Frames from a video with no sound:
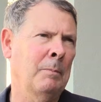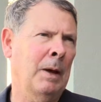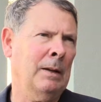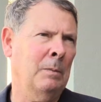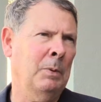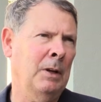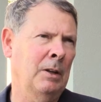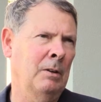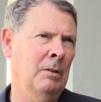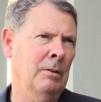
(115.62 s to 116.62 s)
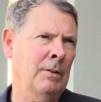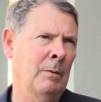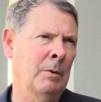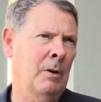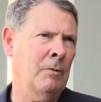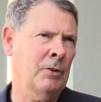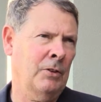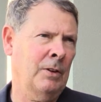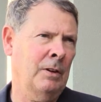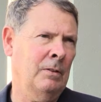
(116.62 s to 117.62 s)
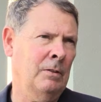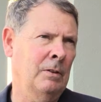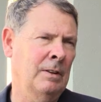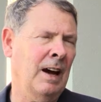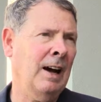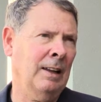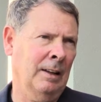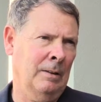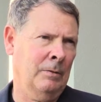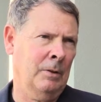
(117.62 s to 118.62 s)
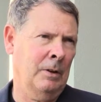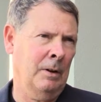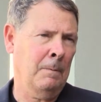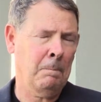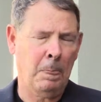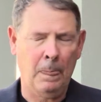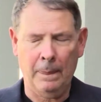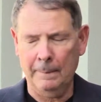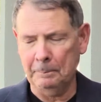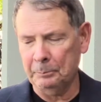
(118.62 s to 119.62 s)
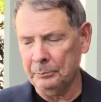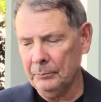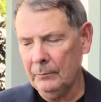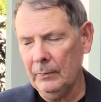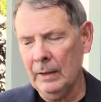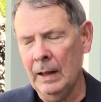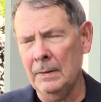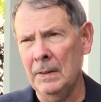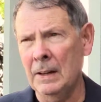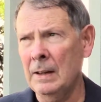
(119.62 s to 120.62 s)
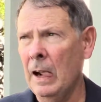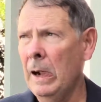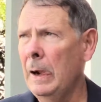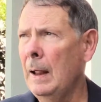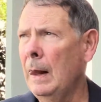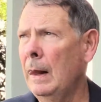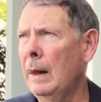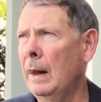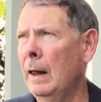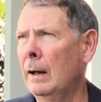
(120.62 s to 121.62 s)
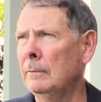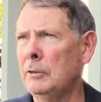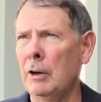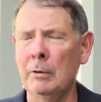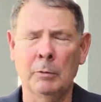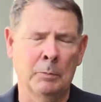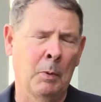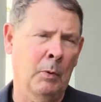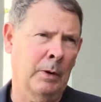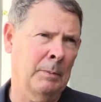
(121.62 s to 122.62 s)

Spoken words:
back to Picayune because I went overseas to Thailand for a year. And then Jody was born in the